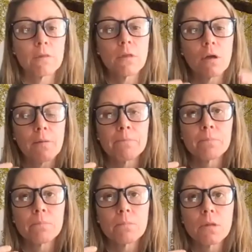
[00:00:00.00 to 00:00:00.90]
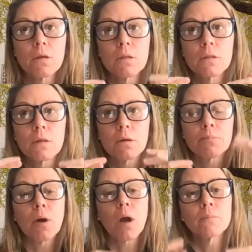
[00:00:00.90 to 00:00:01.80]
the
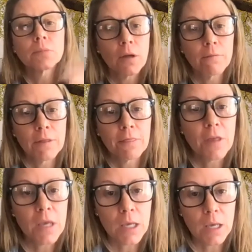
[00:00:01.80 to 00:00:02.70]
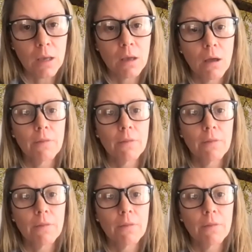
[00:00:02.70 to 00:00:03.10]
problem solving thinking